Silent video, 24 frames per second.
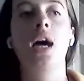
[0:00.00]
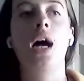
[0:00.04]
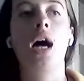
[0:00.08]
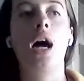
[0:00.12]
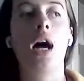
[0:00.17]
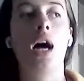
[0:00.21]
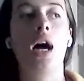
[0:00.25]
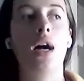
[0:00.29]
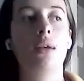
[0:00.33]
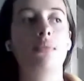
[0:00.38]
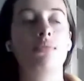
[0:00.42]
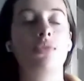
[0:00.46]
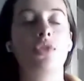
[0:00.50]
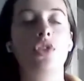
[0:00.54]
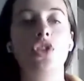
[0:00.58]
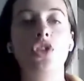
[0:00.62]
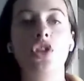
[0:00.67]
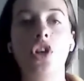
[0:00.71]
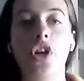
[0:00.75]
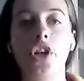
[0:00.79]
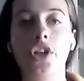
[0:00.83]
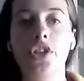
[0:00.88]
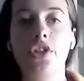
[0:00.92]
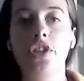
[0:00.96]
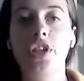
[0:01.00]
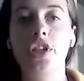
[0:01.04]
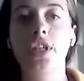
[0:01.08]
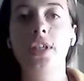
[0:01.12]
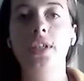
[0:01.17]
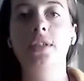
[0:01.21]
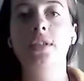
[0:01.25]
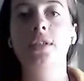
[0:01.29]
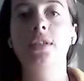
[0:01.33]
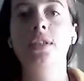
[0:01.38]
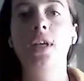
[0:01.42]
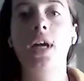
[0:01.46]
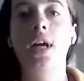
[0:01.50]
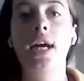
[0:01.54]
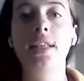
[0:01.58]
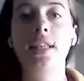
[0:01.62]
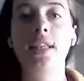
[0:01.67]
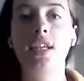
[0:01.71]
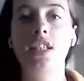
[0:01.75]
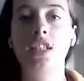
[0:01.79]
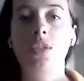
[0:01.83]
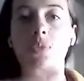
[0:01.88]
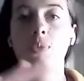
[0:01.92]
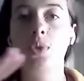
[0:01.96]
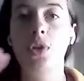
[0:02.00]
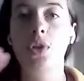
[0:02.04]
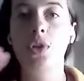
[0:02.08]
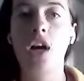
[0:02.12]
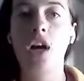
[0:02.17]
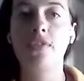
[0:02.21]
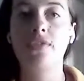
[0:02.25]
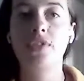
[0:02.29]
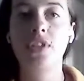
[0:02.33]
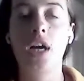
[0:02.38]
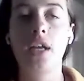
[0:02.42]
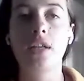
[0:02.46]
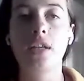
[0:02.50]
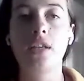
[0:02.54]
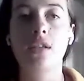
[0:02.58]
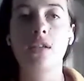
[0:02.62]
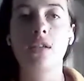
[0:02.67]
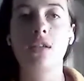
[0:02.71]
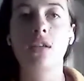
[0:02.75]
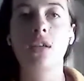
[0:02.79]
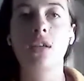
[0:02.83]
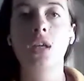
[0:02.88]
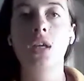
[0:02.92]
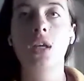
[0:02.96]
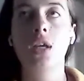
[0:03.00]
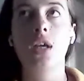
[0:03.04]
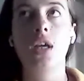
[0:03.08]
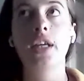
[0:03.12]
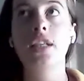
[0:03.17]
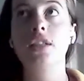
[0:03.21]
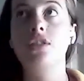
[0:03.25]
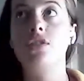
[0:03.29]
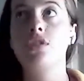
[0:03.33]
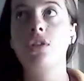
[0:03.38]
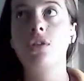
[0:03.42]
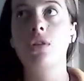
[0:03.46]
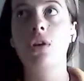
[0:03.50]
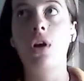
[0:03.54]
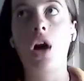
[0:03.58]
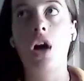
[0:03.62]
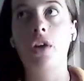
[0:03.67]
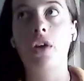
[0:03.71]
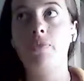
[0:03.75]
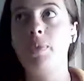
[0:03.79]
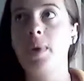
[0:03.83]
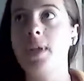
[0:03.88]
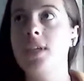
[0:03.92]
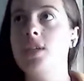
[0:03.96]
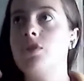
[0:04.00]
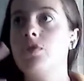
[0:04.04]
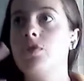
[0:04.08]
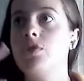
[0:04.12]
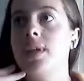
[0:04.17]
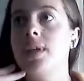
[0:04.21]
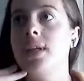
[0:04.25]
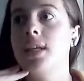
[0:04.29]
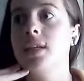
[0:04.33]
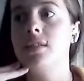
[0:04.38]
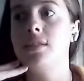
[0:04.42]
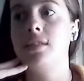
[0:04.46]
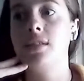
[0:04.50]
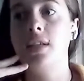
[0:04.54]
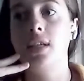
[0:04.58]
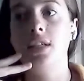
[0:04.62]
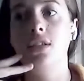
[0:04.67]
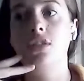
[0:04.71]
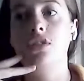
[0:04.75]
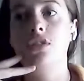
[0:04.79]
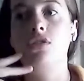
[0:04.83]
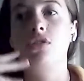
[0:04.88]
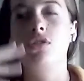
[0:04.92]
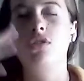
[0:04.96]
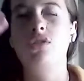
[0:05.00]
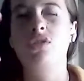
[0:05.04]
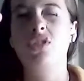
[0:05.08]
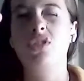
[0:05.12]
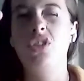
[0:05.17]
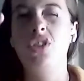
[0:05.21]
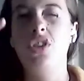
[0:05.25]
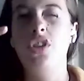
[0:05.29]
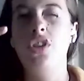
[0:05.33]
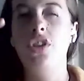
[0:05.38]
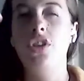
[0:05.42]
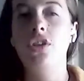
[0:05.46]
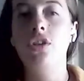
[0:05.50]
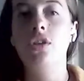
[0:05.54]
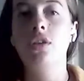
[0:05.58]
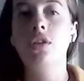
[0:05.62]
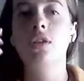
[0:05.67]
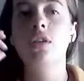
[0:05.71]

um, deodorant. And that's what I've done. And it's I've been doing it since June.